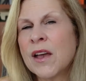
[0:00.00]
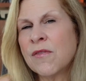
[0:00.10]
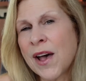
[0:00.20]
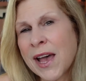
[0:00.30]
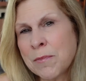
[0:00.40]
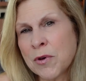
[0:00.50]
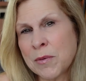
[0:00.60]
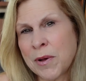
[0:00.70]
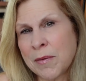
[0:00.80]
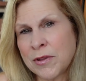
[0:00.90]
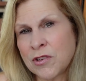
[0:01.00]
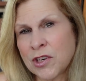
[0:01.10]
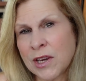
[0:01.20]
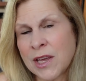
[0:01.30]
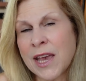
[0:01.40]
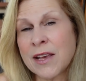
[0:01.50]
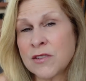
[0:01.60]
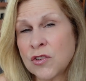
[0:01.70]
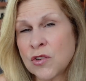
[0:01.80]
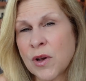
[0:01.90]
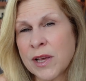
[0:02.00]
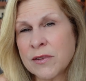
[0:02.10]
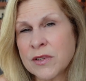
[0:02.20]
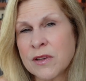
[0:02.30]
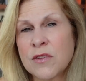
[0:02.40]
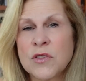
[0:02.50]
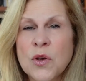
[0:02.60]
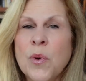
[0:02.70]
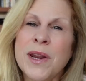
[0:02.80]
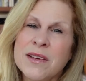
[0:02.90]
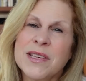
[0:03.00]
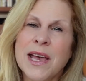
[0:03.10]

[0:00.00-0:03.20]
of hybrid publishing as a choice. So, what is